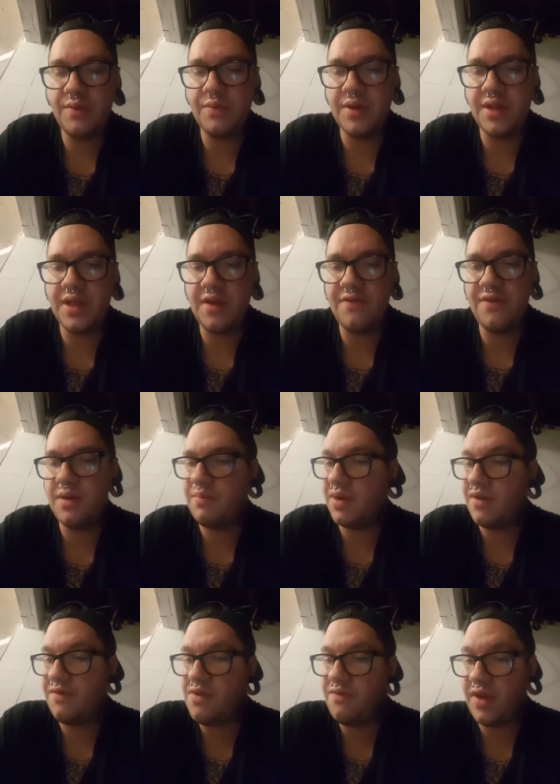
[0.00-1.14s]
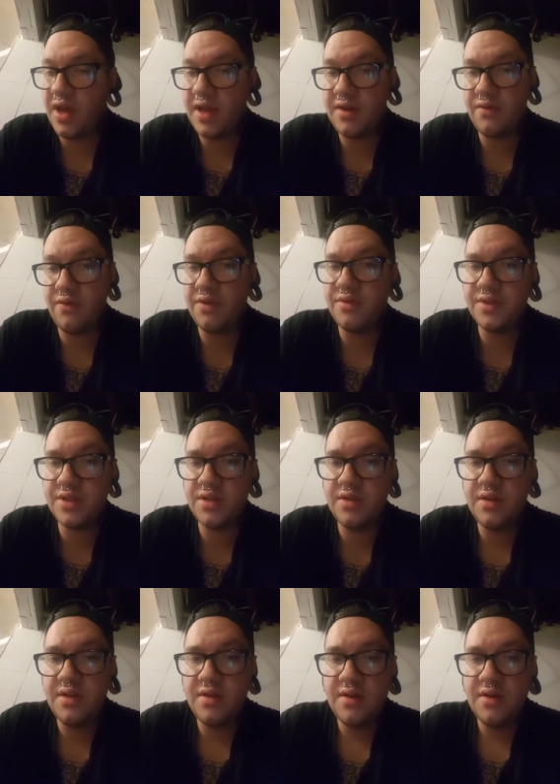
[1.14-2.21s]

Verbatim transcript: really. If But if you've got Krile's,